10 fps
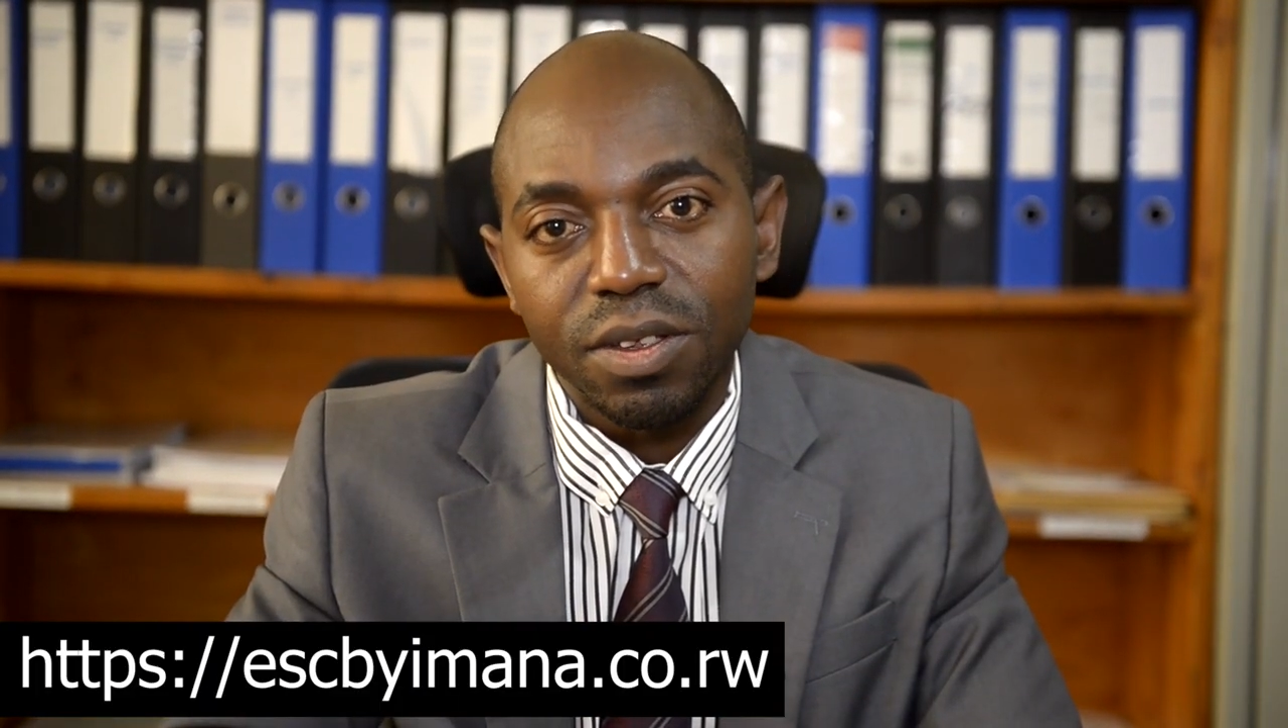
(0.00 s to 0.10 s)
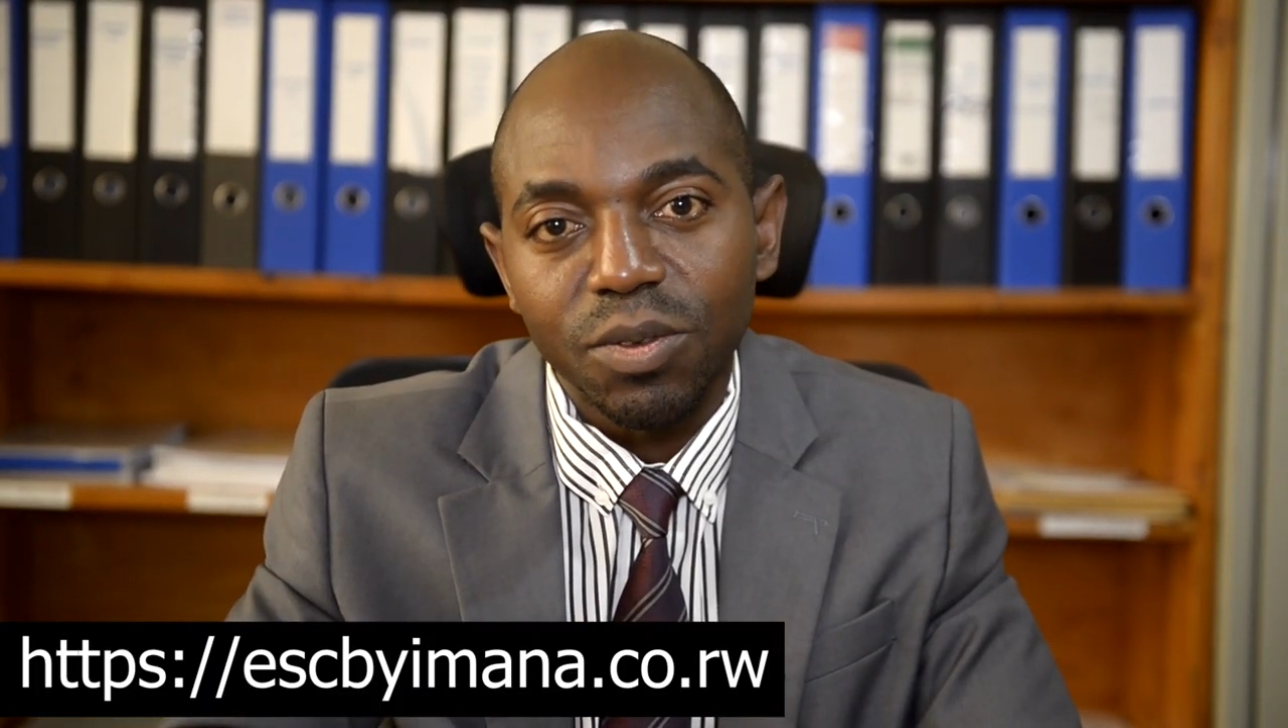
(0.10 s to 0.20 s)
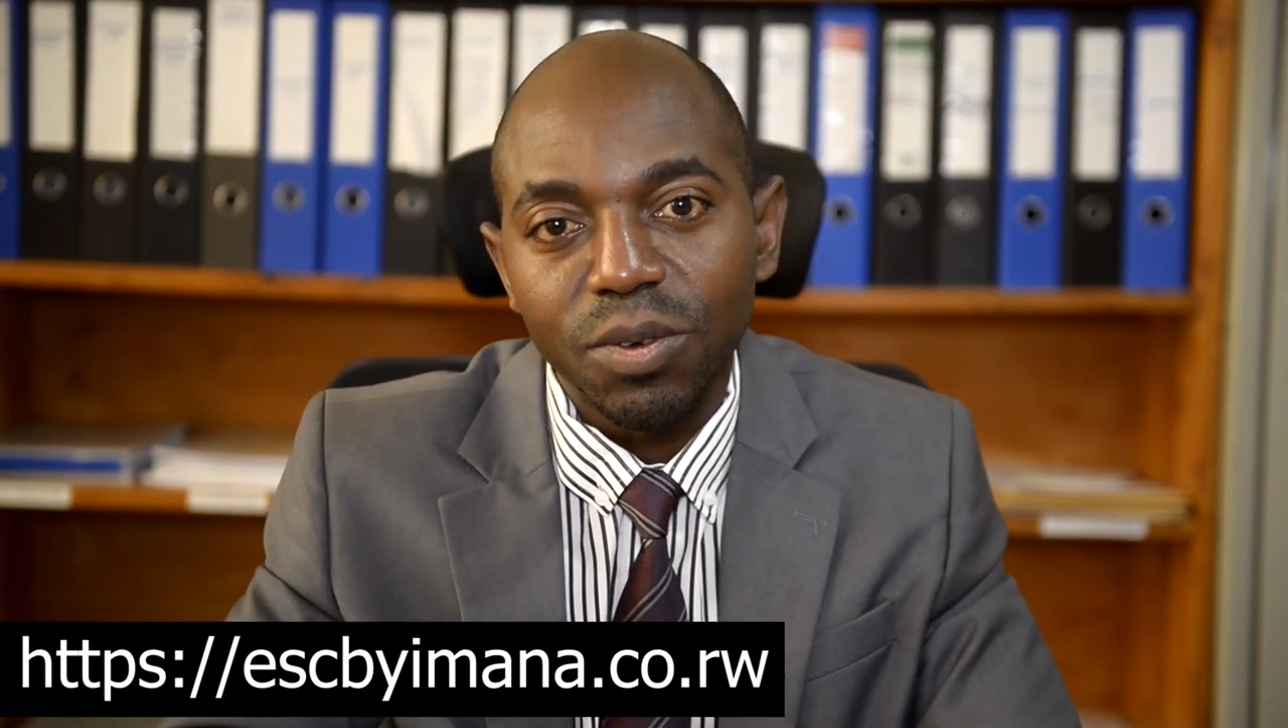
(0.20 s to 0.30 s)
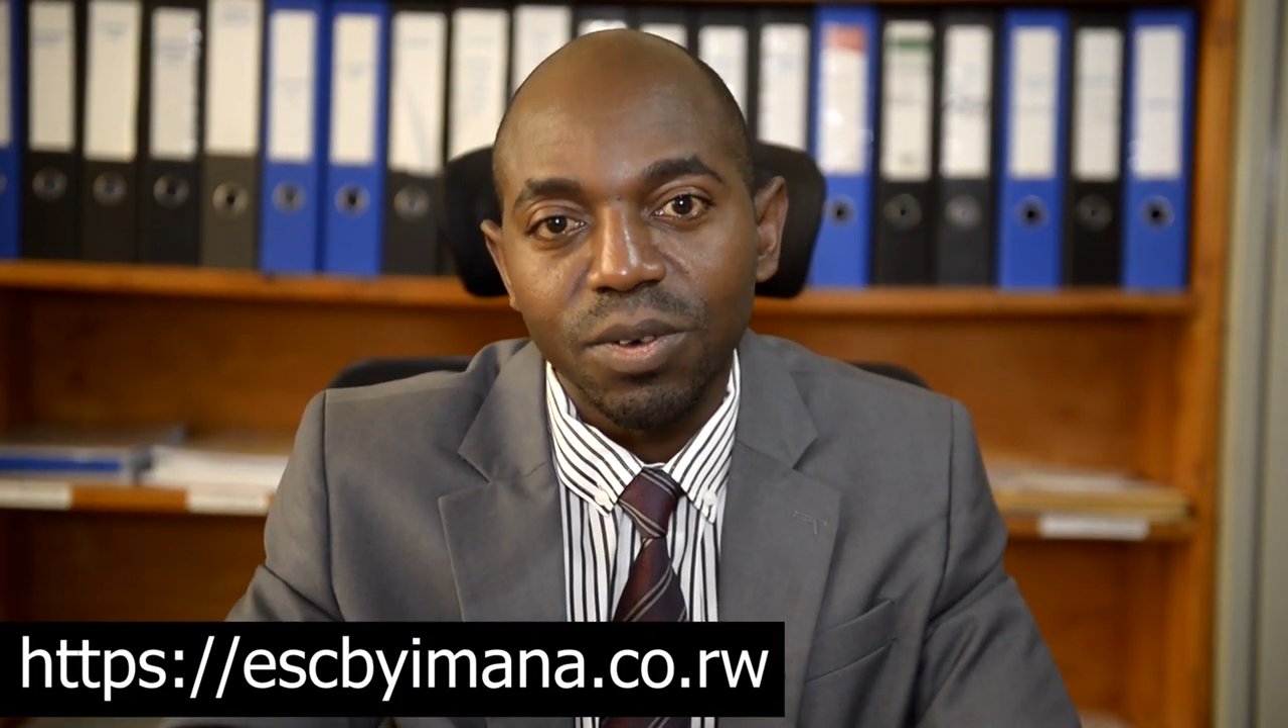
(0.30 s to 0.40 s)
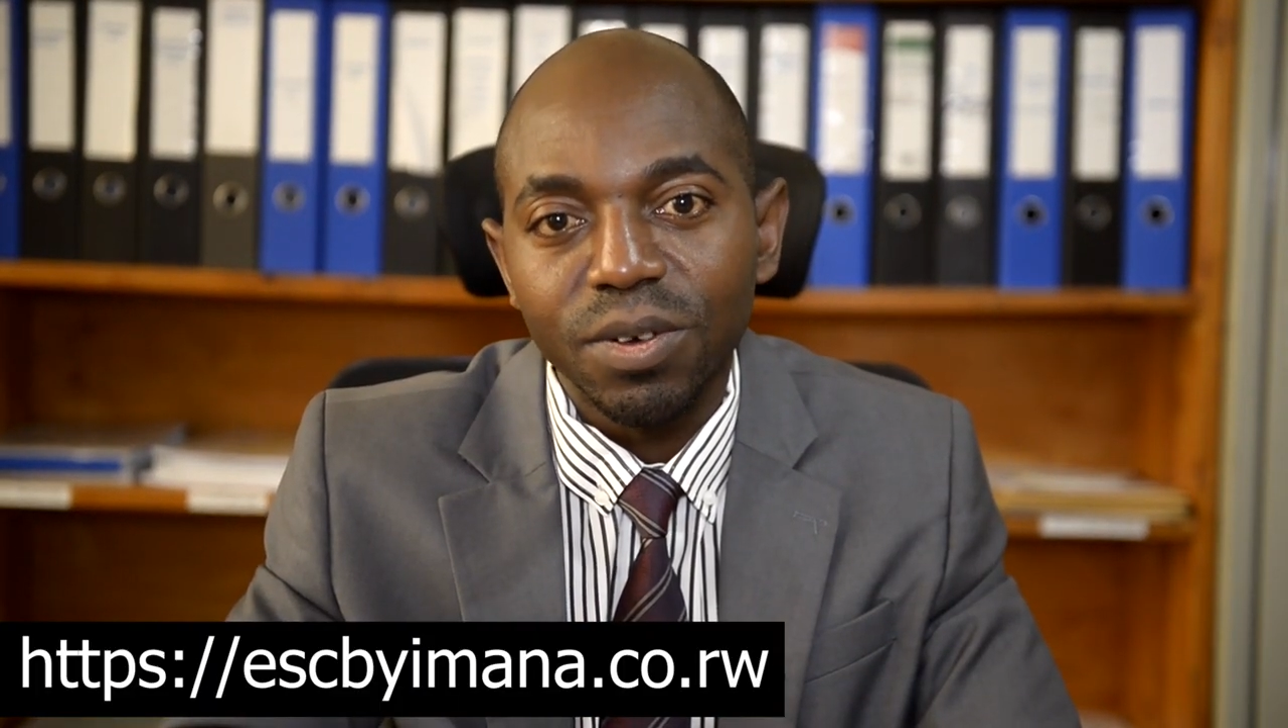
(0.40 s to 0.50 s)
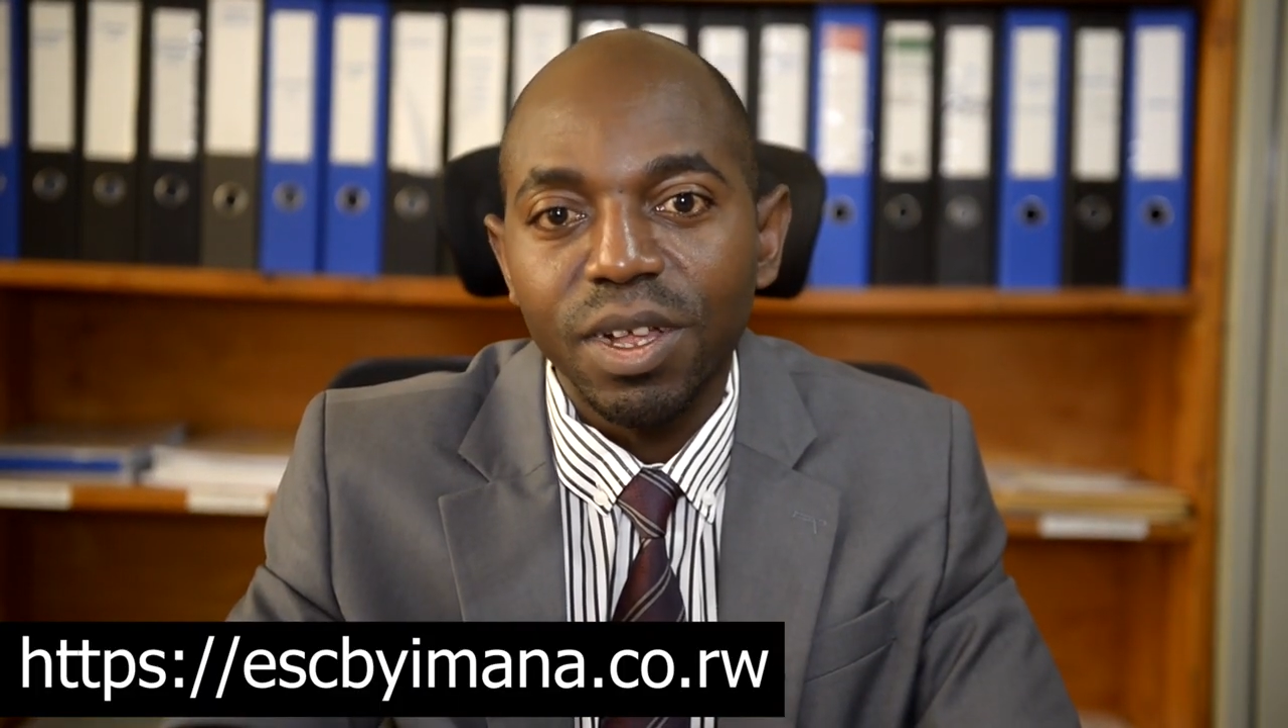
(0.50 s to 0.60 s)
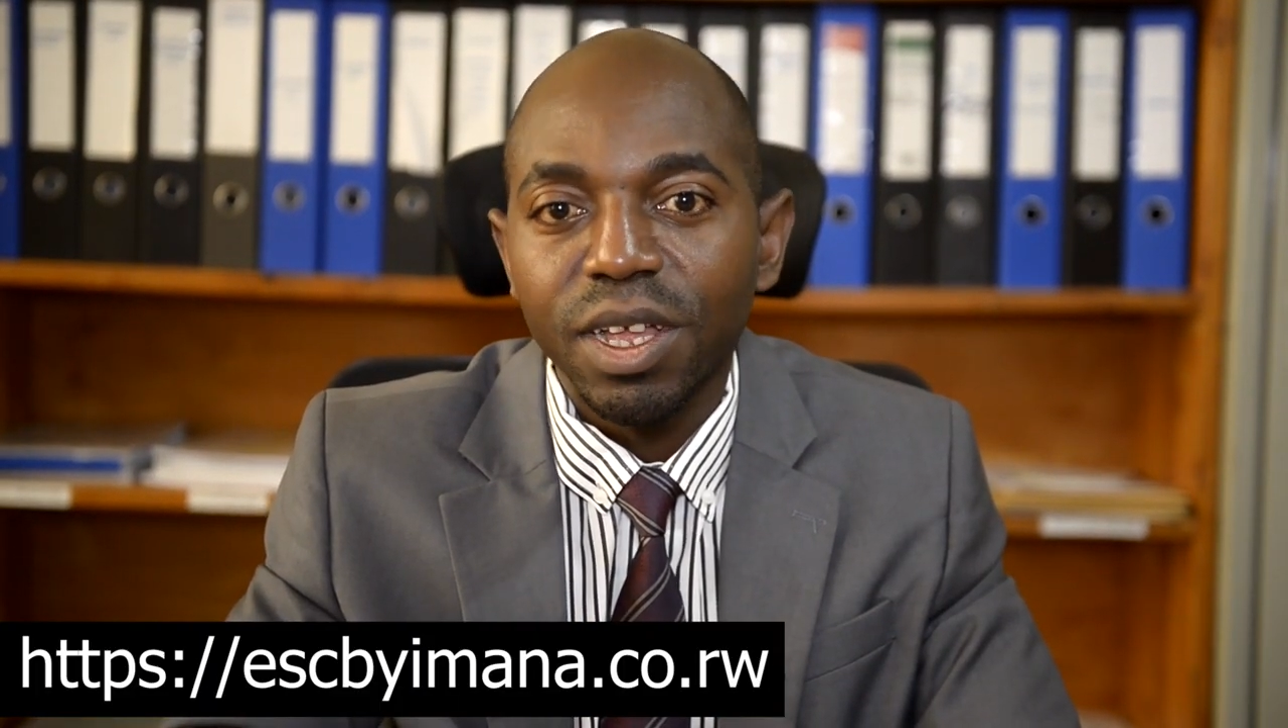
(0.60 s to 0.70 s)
school,